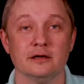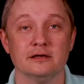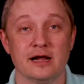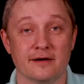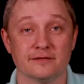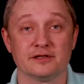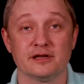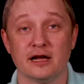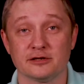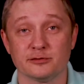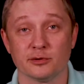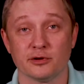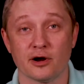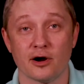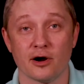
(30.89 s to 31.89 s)
to have sex
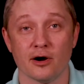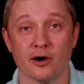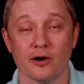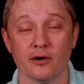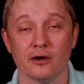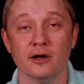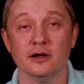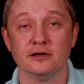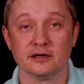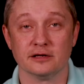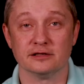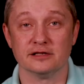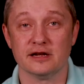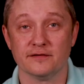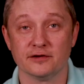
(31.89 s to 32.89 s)
with her to
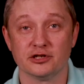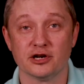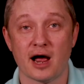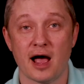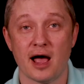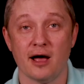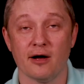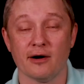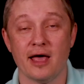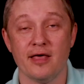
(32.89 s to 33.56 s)
conceive a child,